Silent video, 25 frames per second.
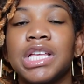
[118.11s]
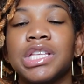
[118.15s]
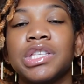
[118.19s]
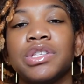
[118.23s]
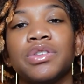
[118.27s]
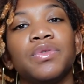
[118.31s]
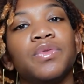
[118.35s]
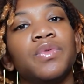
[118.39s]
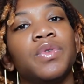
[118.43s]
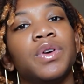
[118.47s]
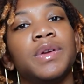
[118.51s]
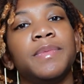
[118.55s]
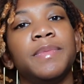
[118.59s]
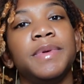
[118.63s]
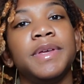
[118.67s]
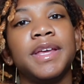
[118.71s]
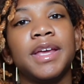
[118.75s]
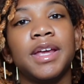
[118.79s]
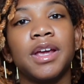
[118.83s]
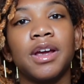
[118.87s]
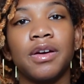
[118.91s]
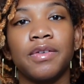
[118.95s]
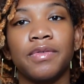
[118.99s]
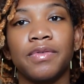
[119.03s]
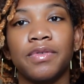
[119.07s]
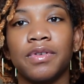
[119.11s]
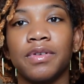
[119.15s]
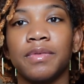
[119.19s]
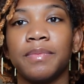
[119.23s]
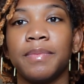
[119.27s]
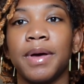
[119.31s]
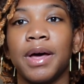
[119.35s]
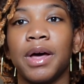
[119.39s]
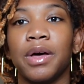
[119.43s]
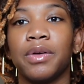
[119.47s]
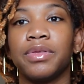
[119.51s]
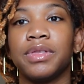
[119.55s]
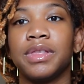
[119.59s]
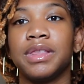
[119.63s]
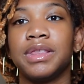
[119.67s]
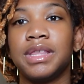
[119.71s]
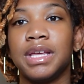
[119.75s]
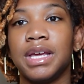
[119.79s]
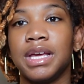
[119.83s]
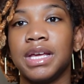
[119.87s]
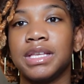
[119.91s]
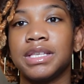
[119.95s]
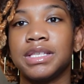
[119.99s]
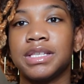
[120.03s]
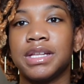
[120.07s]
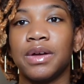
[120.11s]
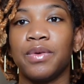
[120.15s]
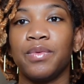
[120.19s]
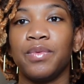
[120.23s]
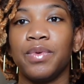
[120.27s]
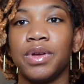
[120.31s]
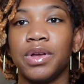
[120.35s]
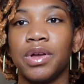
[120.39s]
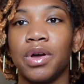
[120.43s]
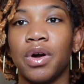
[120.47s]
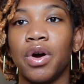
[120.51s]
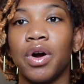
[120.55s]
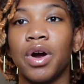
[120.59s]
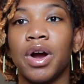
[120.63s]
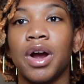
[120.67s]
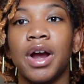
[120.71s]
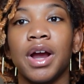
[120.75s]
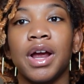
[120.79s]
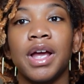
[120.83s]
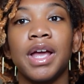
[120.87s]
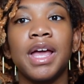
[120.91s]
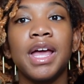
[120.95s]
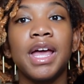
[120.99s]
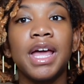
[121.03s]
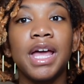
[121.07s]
so we want to be careful about the things that we are